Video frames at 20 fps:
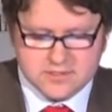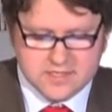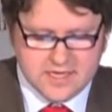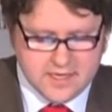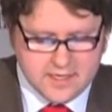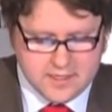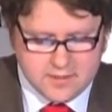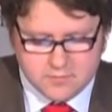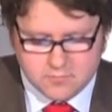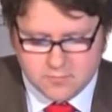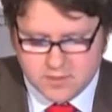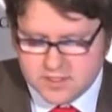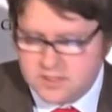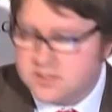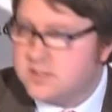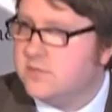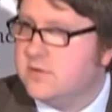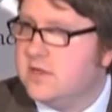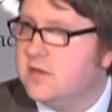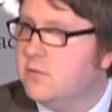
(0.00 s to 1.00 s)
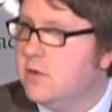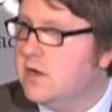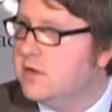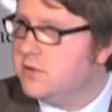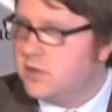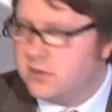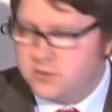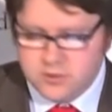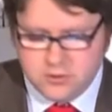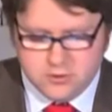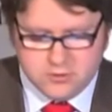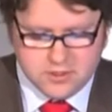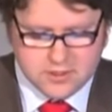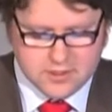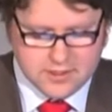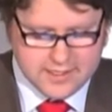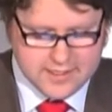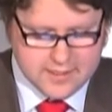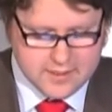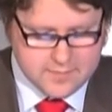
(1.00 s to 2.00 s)
a relatively well-known
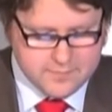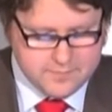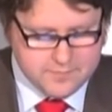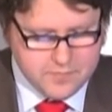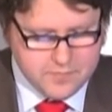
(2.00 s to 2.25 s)
union leader,